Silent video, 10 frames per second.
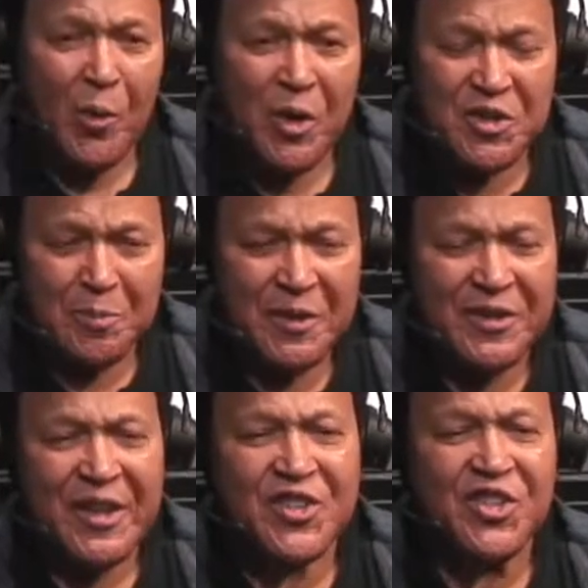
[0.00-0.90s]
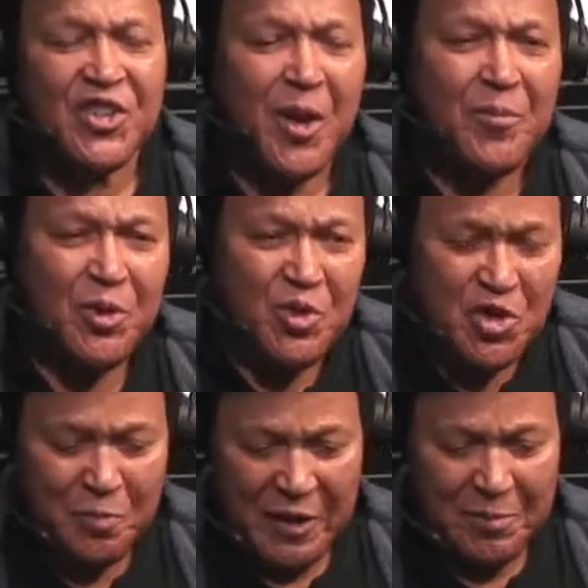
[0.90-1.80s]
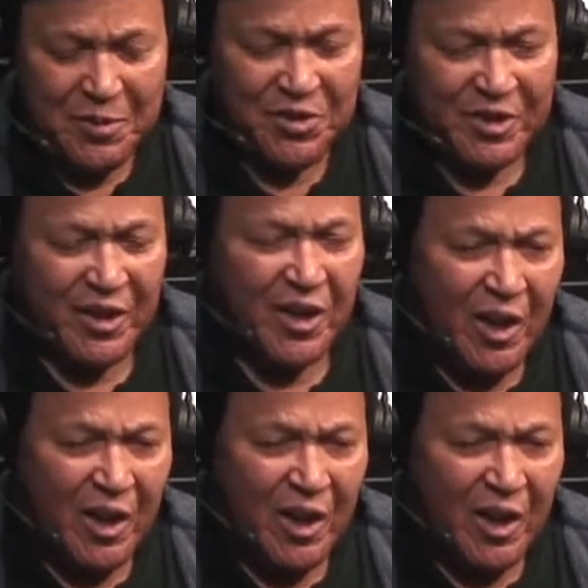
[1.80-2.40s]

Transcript: I wasn't. But then some newspapers said,